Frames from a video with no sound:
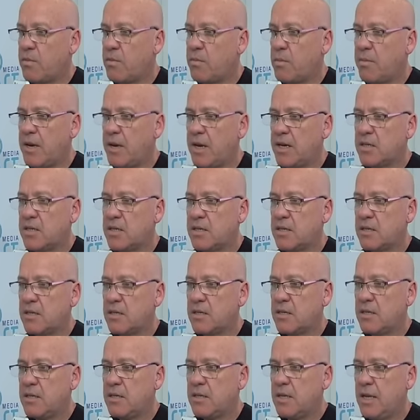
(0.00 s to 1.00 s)
Thermomix
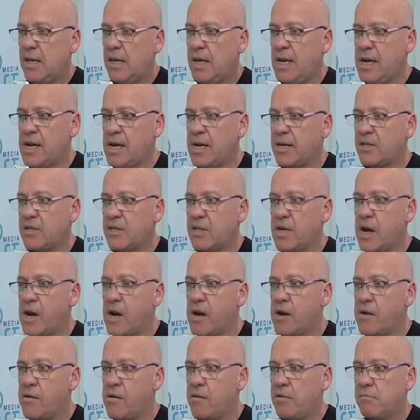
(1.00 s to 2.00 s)
here.
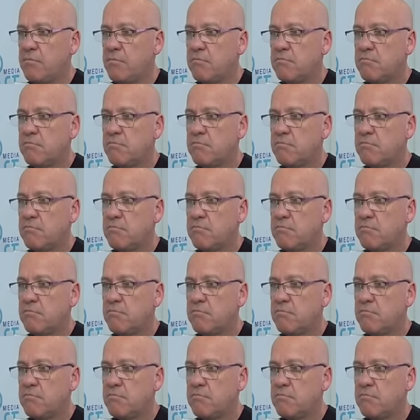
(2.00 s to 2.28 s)
So,